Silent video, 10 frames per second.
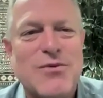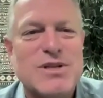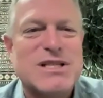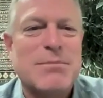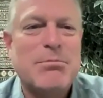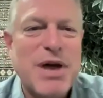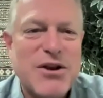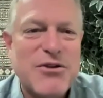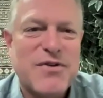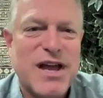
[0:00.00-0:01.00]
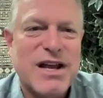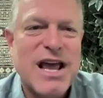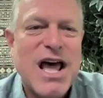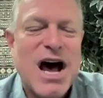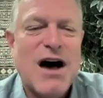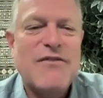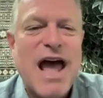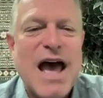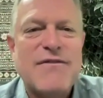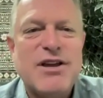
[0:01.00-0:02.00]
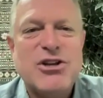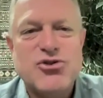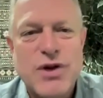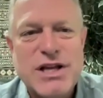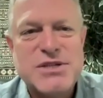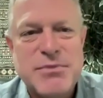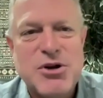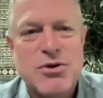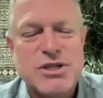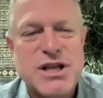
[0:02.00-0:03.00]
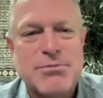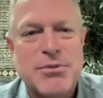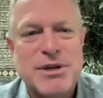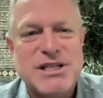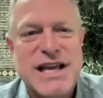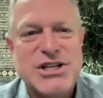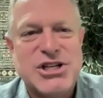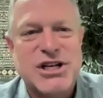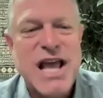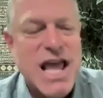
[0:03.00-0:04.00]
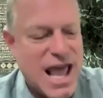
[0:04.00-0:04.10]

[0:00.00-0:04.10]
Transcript: was the benefit of having trace mineral supplementation.